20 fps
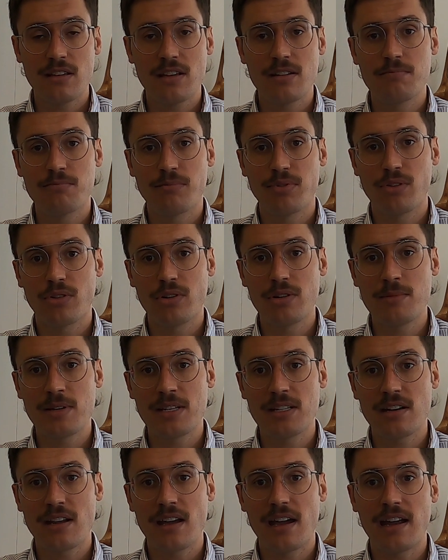
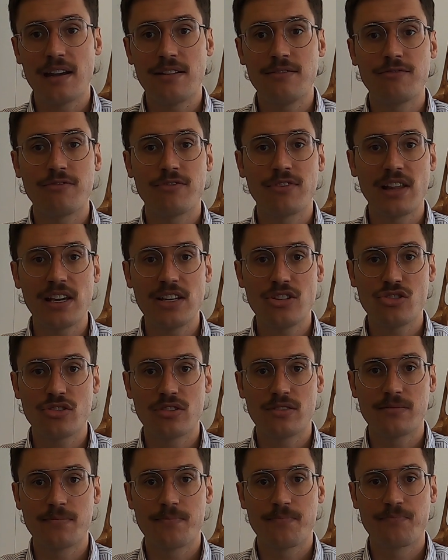employment, and
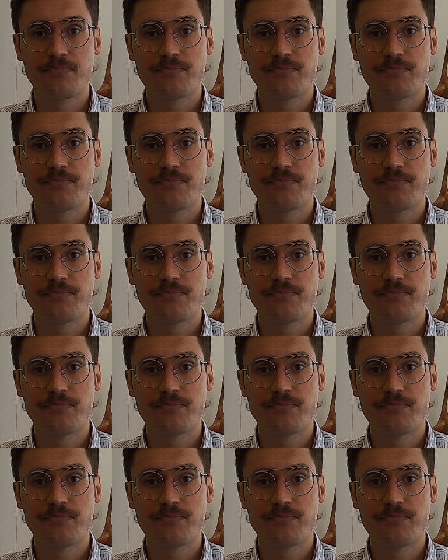inflation.